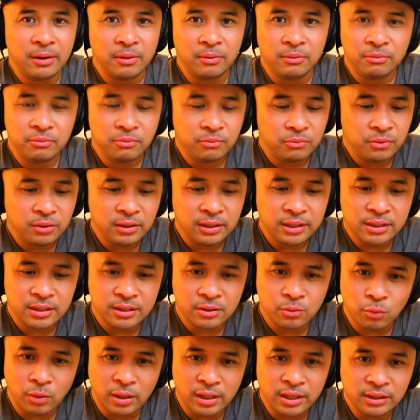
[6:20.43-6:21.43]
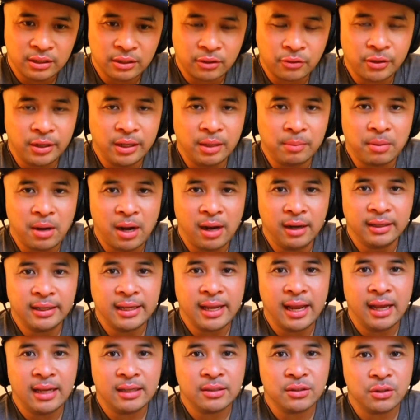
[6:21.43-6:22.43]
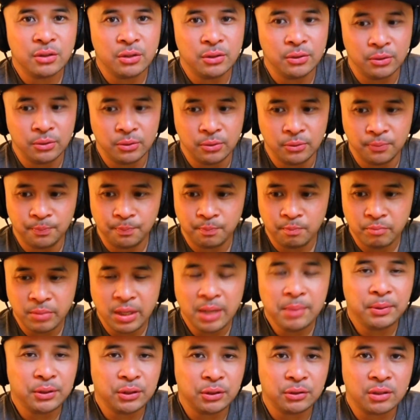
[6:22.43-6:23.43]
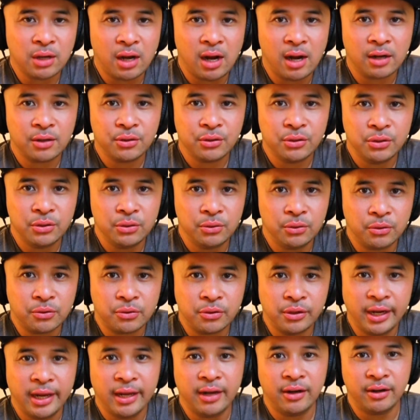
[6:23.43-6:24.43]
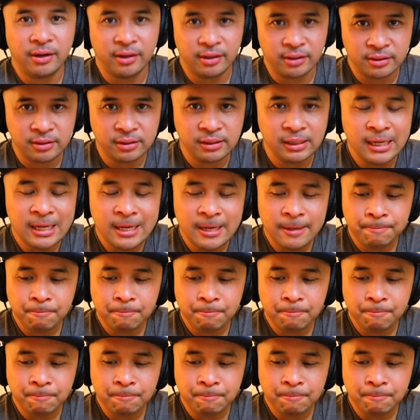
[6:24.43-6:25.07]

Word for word: I really just wanted to create a podcast to be able to talk to creators